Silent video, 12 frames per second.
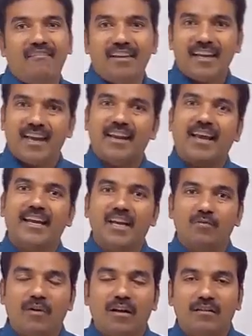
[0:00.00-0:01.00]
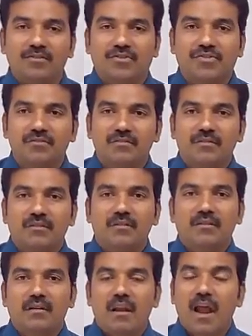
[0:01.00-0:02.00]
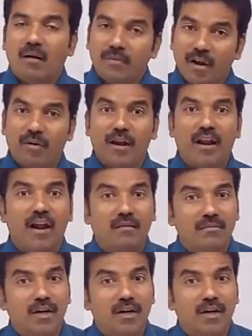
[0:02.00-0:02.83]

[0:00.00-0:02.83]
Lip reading: having n eigenvalues, lambda 1,